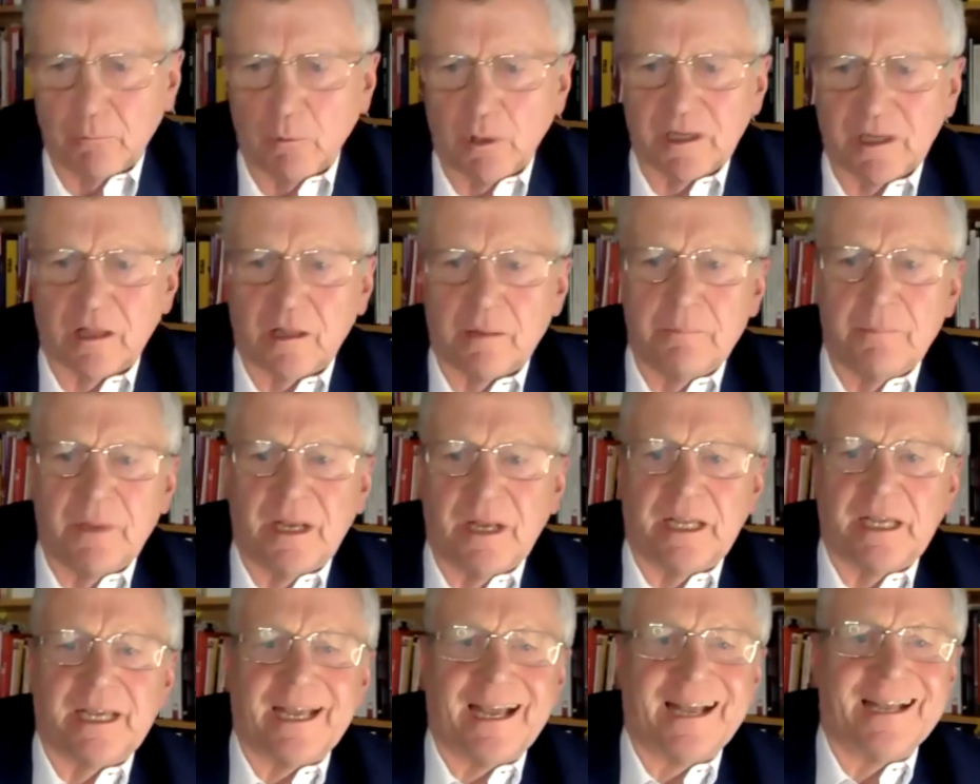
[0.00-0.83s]
One of the
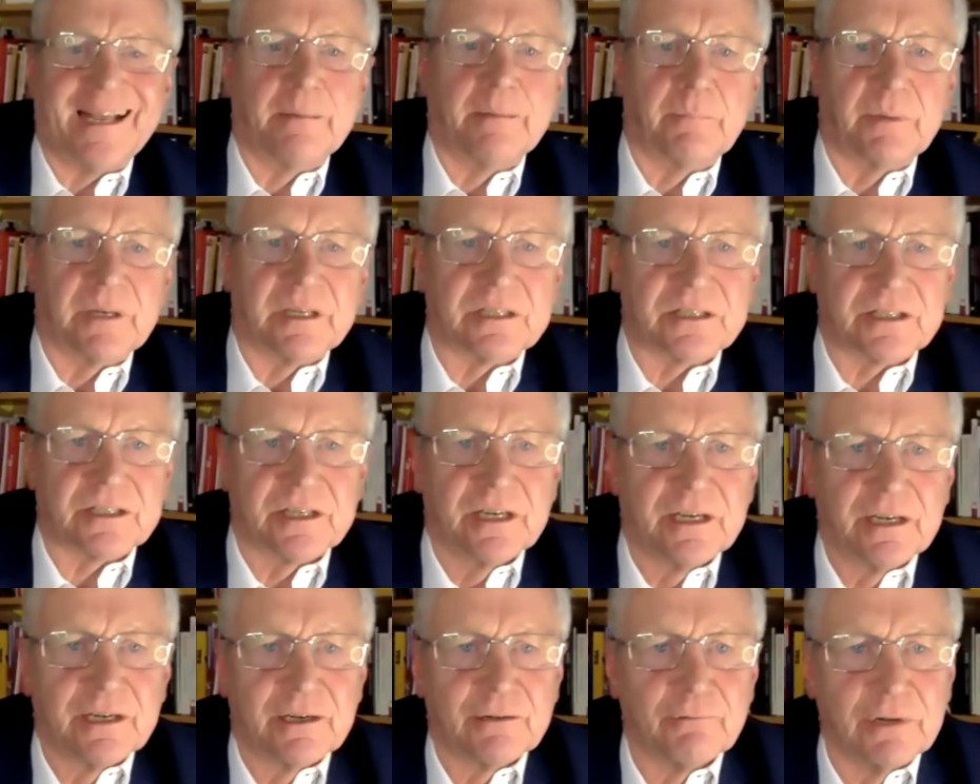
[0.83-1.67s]
many cannabis
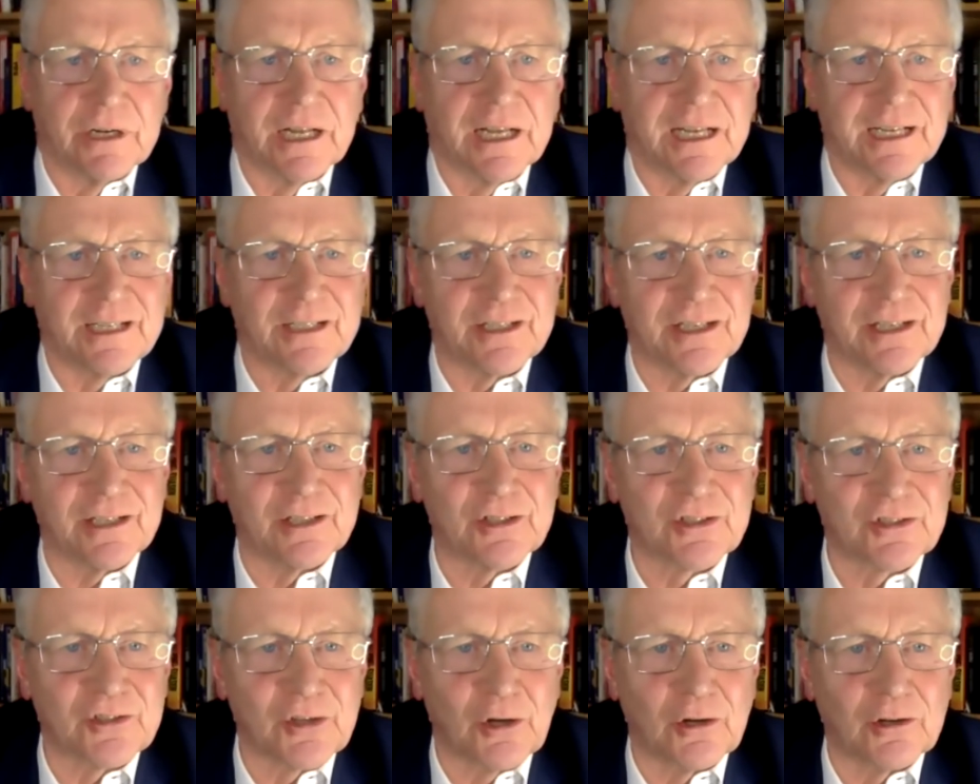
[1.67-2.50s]
related
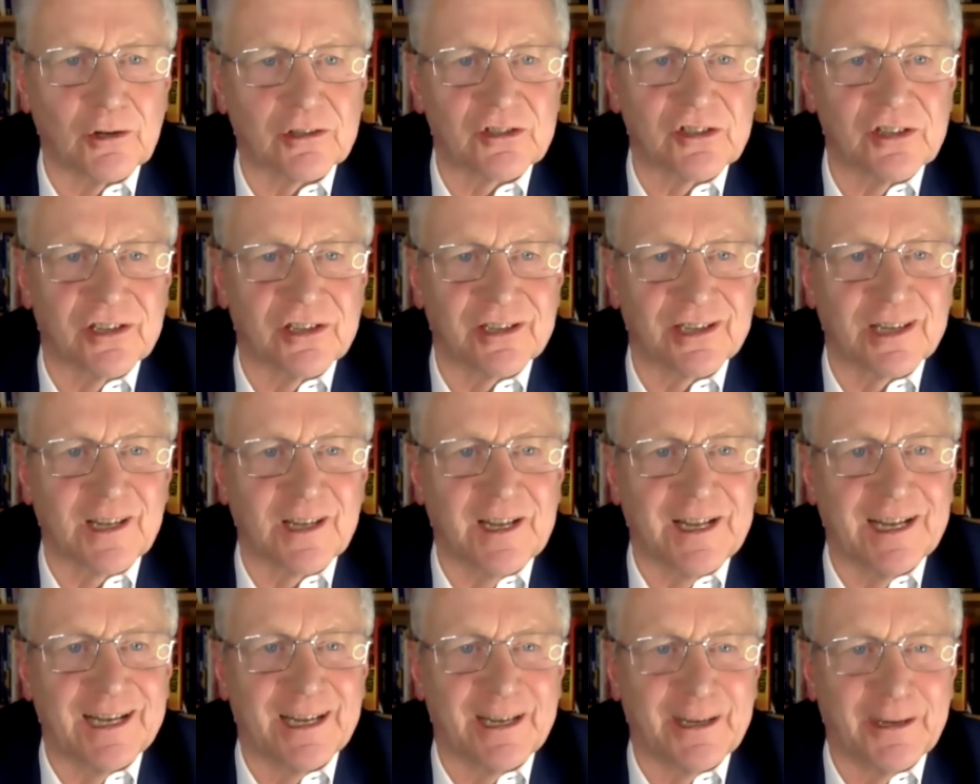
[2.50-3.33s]
stocks that
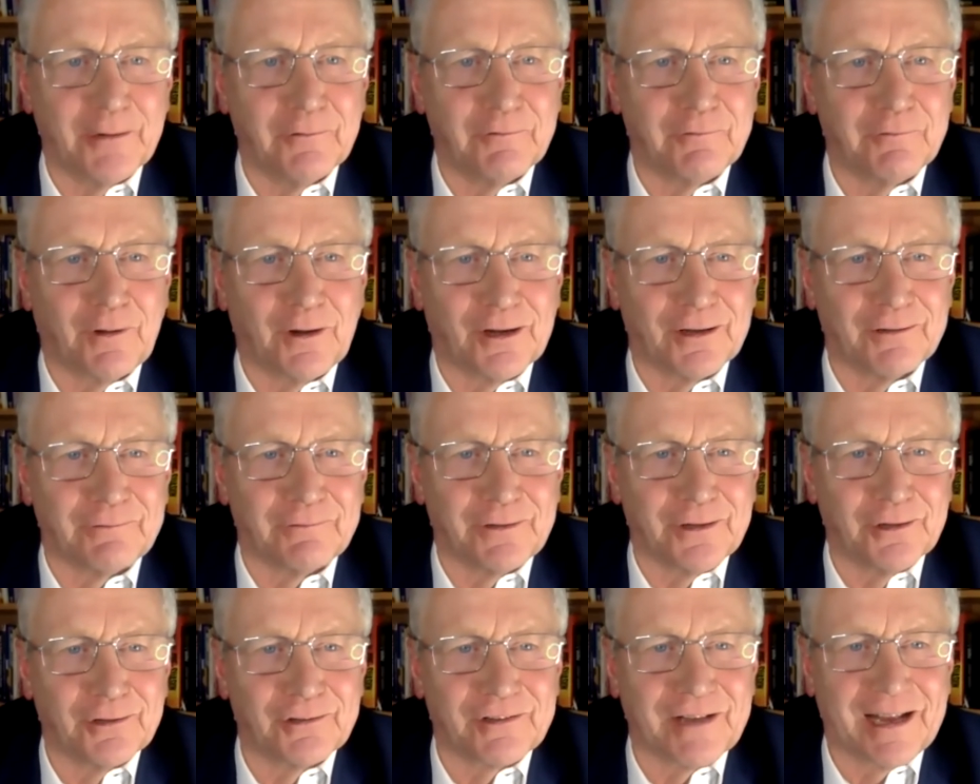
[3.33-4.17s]
clearly you follow for
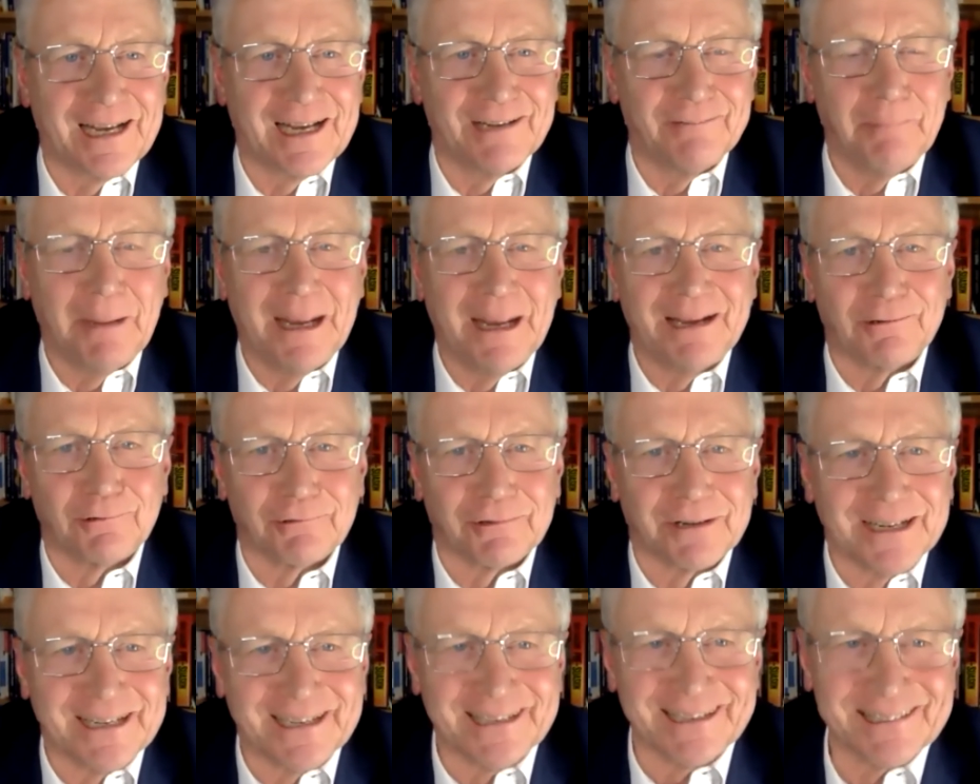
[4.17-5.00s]
your Daily Mail
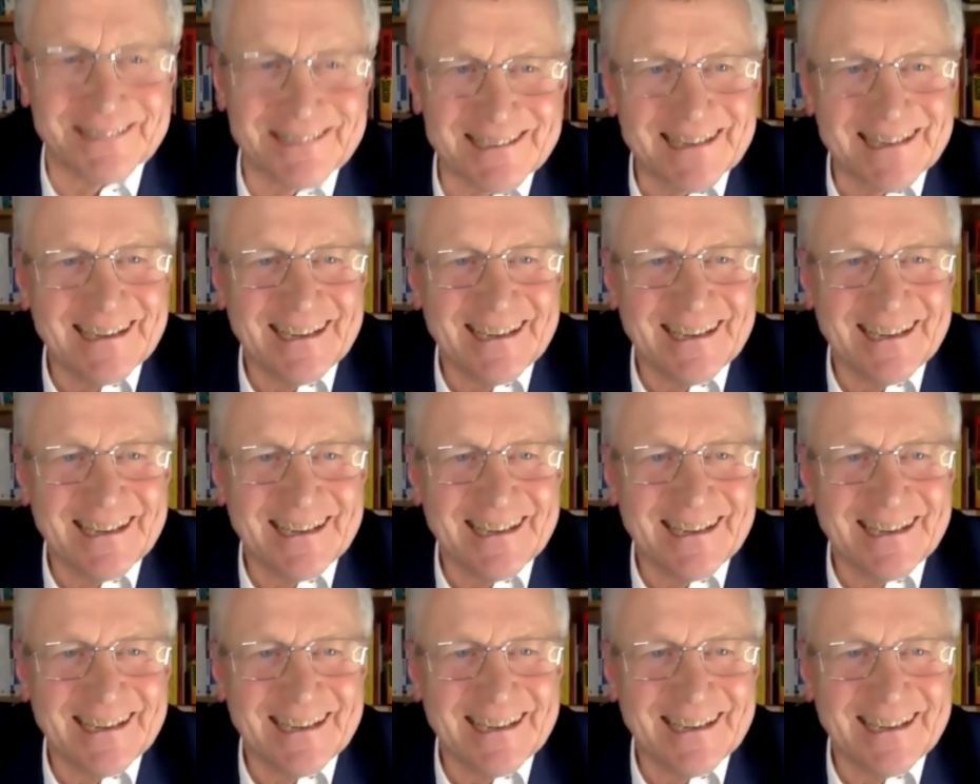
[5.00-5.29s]
readers.